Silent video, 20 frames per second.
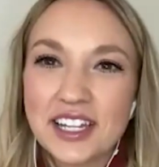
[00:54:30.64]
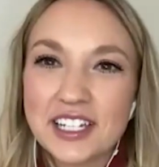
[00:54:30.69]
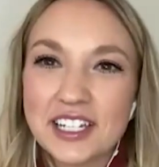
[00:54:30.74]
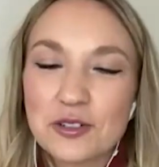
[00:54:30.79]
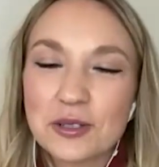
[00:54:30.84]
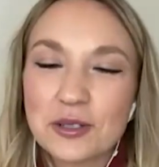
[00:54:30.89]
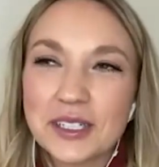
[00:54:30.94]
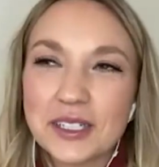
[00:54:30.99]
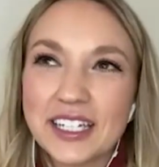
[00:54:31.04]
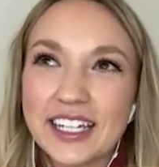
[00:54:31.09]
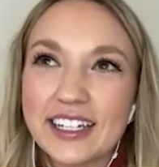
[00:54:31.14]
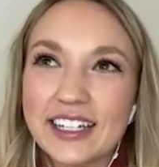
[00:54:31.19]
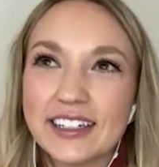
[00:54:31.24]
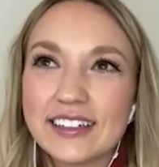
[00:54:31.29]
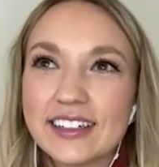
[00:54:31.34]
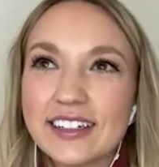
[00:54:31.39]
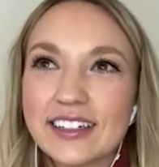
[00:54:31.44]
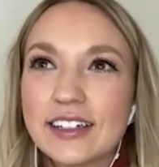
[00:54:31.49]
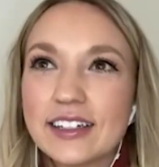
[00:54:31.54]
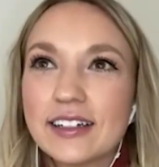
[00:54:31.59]
Like
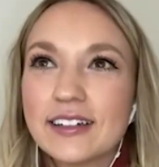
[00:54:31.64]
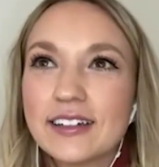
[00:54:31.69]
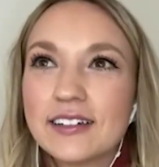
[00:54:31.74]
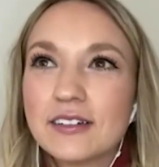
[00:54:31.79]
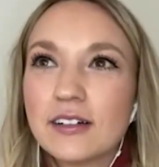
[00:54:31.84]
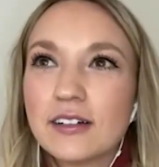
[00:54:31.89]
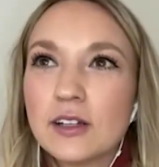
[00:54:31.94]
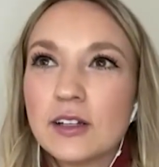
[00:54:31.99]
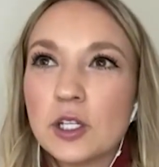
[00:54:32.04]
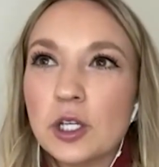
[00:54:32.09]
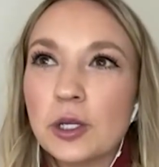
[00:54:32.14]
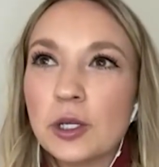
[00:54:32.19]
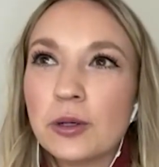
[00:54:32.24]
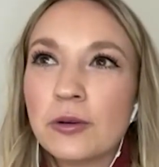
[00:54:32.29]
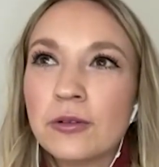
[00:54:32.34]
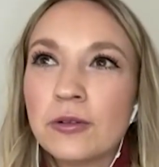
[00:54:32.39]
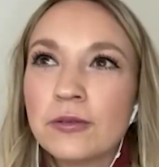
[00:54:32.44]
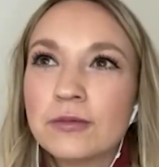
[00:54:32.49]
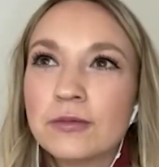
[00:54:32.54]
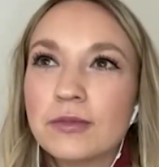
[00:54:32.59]
truly,
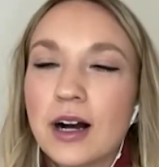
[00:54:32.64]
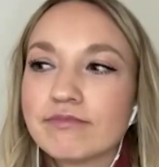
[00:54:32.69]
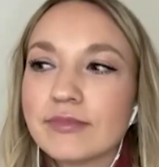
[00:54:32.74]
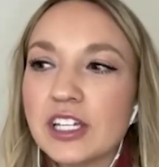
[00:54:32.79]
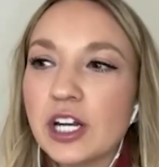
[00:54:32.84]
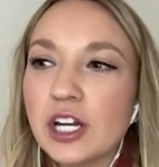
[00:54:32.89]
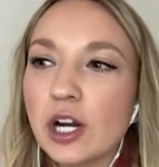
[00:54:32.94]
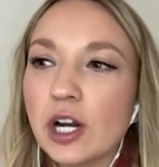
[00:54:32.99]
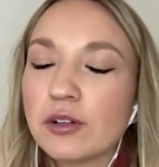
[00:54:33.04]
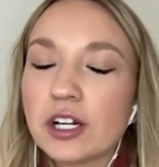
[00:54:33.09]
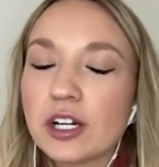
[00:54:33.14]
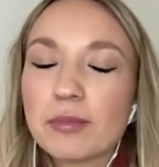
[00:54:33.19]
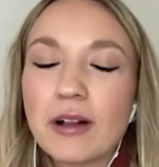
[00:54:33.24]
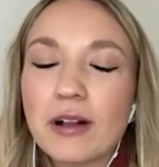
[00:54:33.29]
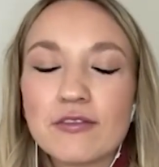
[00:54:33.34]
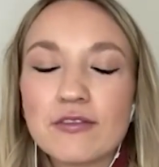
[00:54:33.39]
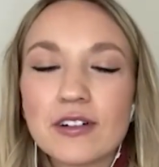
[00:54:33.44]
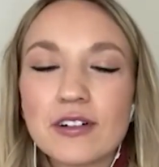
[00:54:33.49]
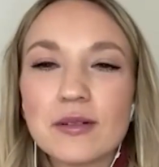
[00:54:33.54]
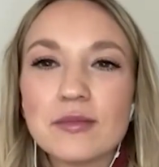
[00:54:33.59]
you know, your
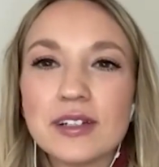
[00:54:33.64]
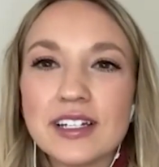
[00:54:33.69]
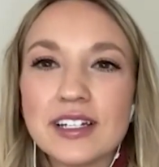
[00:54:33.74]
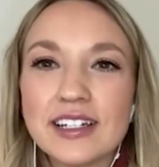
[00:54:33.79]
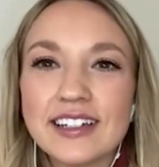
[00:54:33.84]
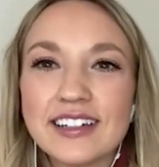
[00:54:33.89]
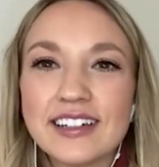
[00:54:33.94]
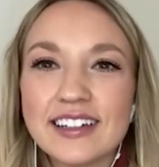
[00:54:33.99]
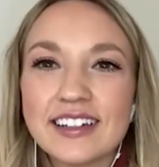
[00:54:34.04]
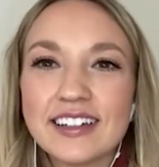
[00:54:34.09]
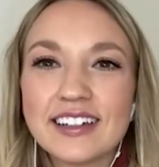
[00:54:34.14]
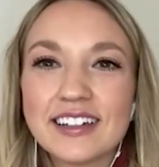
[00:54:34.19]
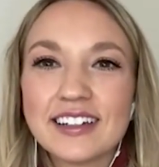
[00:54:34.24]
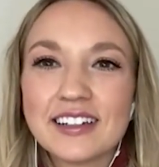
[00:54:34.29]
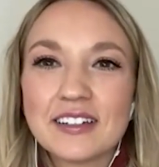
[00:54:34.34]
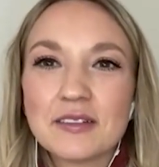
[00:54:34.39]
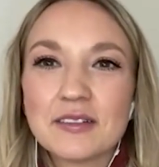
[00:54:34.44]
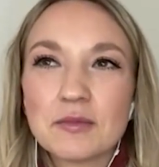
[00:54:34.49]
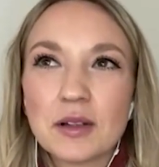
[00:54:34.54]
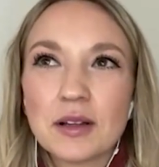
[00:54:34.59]
platform
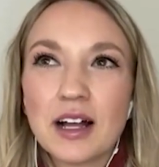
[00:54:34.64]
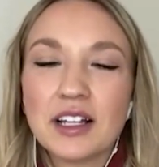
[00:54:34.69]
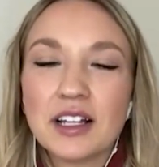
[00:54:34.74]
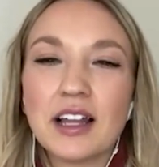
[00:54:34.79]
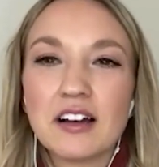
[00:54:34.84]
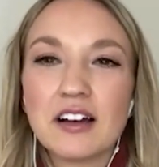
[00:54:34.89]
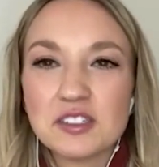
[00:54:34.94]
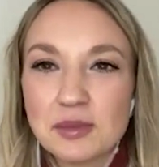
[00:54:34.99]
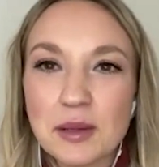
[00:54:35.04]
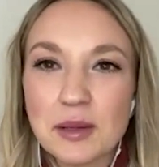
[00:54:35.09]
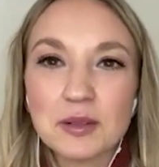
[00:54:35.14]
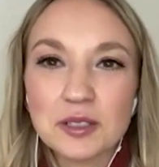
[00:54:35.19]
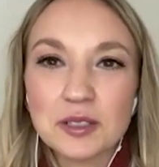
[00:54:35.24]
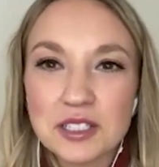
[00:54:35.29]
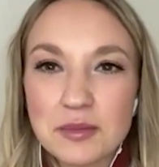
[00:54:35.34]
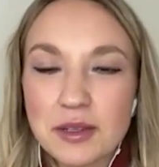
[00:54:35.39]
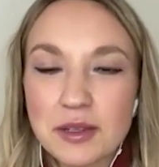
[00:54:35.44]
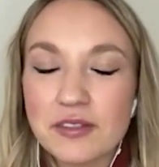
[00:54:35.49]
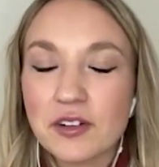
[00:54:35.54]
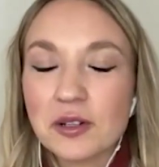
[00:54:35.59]
allows people
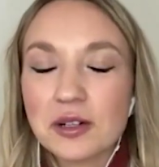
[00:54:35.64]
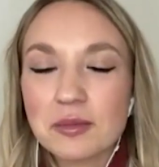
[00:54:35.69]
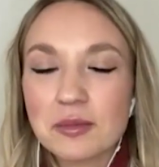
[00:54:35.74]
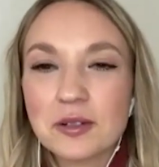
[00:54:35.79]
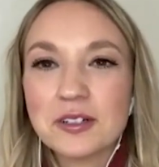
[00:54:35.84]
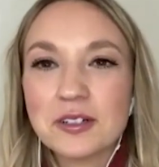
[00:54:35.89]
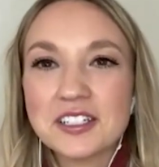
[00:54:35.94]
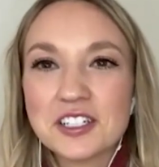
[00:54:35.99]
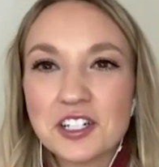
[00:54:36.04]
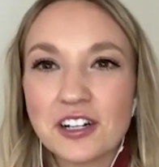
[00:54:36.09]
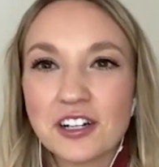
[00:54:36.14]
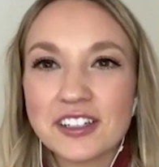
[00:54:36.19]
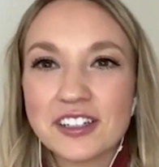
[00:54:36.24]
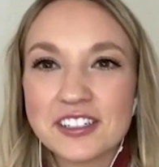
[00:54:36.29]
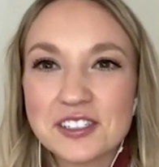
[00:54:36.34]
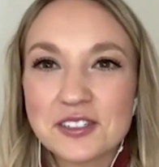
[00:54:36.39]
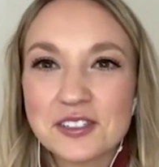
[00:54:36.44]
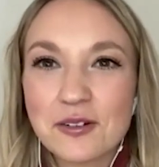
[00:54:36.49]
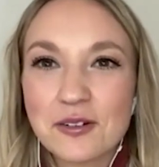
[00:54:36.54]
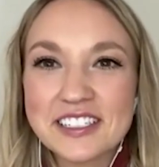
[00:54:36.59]
to be vulnerable and share
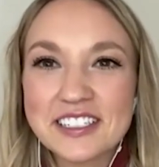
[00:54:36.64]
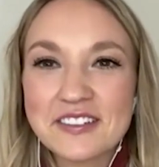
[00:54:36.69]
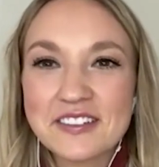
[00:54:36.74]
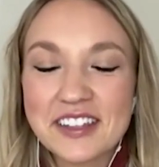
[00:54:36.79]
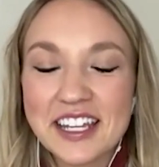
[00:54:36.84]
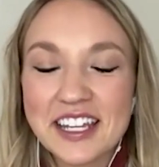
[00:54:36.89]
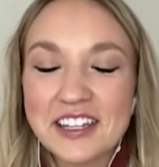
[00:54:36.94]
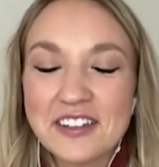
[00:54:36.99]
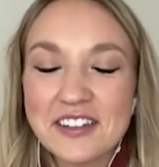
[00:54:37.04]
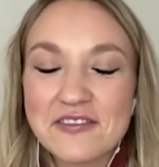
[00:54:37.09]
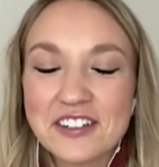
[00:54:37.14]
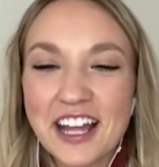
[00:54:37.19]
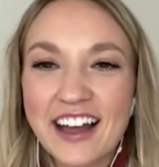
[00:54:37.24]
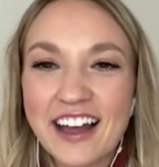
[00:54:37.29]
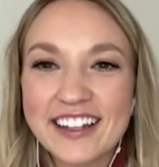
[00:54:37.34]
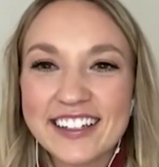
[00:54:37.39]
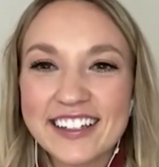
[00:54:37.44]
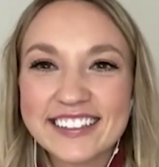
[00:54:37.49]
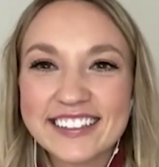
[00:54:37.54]
their story. So thank you for that.